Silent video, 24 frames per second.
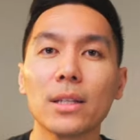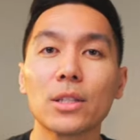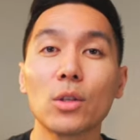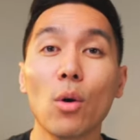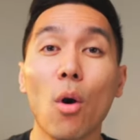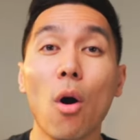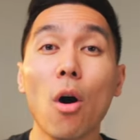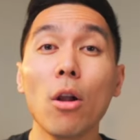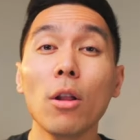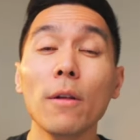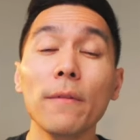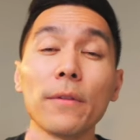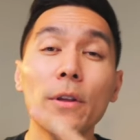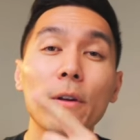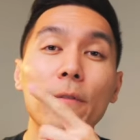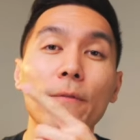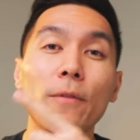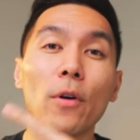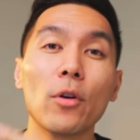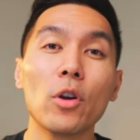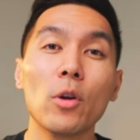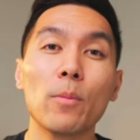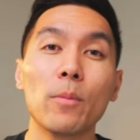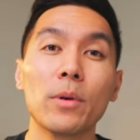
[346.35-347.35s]
So all of their
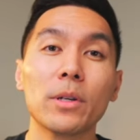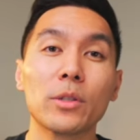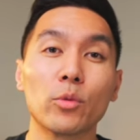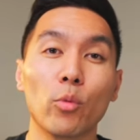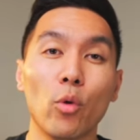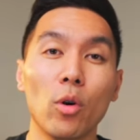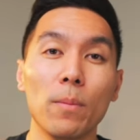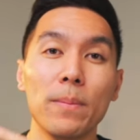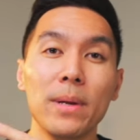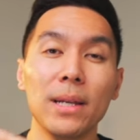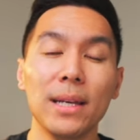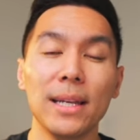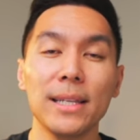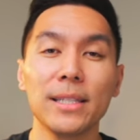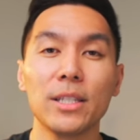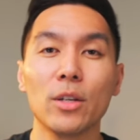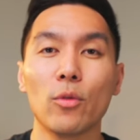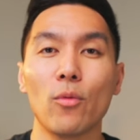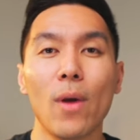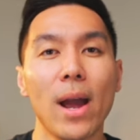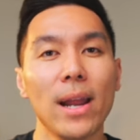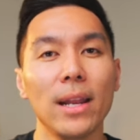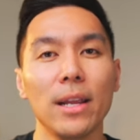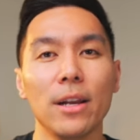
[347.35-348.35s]
phone numbers will be
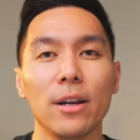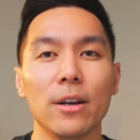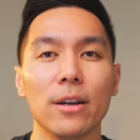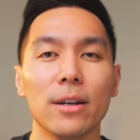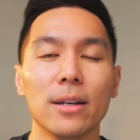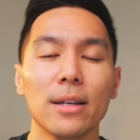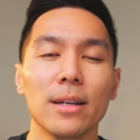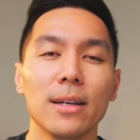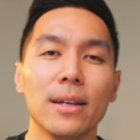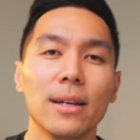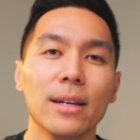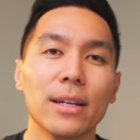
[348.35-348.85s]
listed right here.